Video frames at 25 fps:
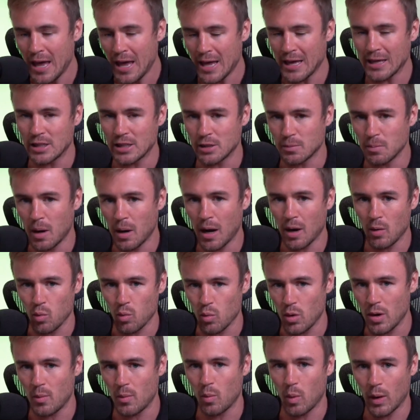is my
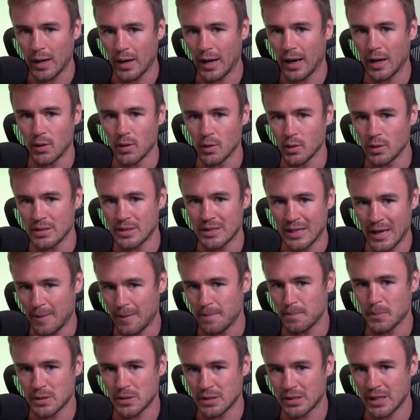rib
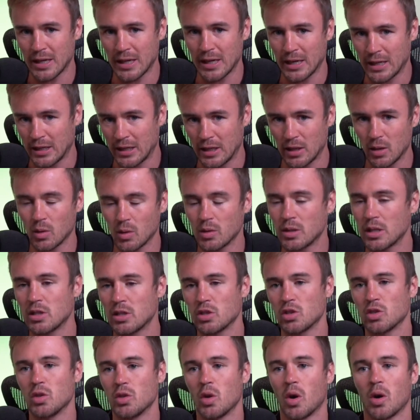110% healed
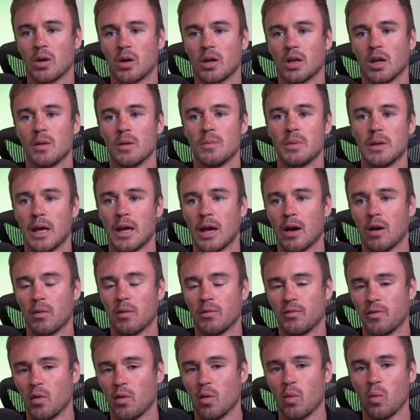is not going to be
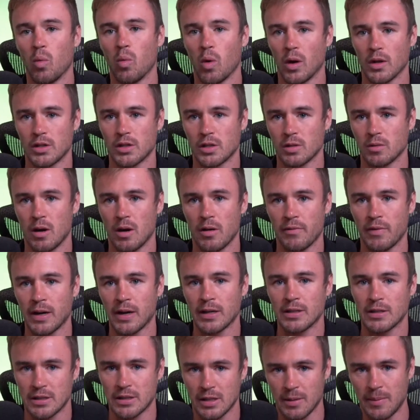helpful
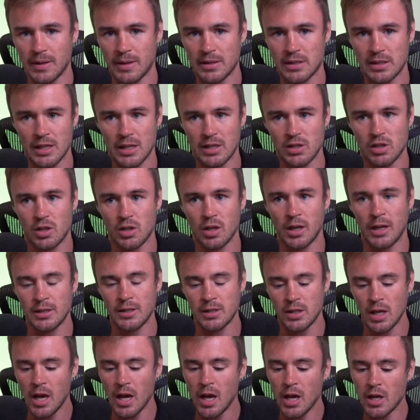whatsoever. Does that make sense,
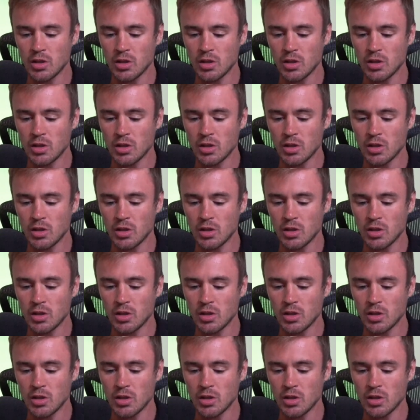guys?